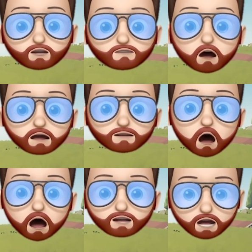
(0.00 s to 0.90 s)
draw
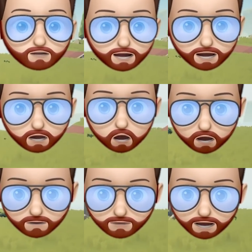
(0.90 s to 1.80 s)
dodge? I think it
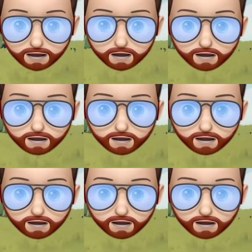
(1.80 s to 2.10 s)
could be.